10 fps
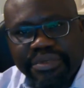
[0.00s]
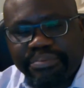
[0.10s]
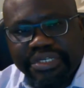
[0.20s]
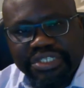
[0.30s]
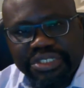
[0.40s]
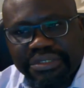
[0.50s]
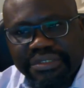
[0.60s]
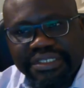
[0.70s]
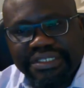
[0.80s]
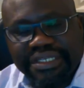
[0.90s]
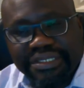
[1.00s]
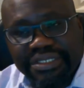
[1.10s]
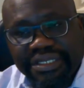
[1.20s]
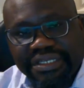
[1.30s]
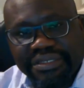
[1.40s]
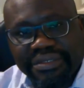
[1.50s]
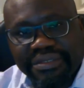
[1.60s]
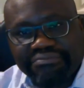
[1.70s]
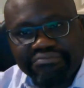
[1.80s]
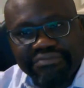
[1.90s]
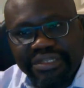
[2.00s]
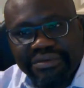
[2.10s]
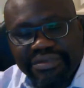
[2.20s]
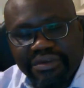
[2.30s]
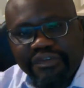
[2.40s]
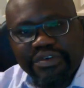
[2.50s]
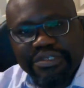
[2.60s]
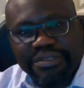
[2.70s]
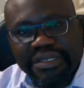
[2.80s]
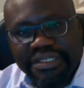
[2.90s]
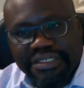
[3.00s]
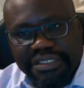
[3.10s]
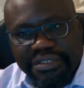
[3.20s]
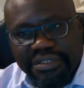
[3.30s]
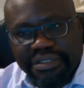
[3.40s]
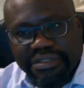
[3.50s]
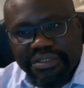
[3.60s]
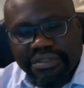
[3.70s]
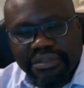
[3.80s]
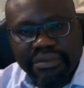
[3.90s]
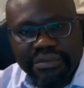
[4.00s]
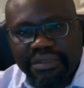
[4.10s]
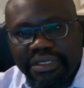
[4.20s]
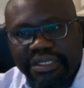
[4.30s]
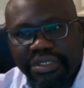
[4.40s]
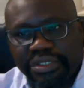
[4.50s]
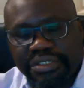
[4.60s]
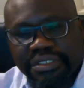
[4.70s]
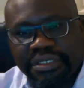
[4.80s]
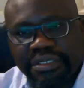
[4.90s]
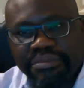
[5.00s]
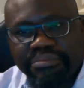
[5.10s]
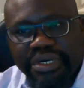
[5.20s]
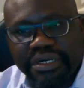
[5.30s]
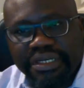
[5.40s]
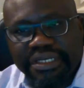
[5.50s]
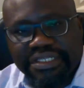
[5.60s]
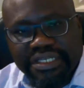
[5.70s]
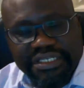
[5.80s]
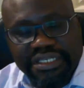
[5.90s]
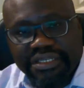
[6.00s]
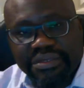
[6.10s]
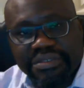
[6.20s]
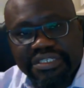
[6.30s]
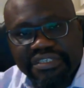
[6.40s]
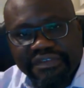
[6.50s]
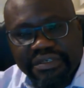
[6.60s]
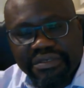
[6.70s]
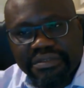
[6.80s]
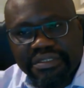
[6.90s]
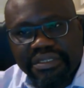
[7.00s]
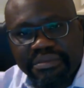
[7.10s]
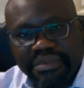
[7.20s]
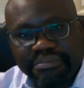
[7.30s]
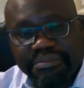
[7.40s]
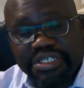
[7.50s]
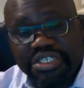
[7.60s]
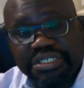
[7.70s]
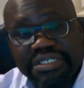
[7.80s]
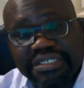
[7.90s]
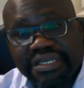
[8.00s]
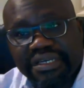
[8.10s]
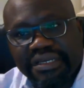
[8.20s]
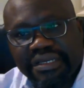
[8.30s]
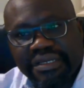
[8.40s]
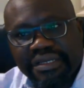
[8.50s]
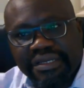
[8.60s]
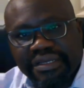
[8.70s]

your blood pressure, it's actually, of course, you can see your doctor or a nurse, but it's actually not difficult. The machines are,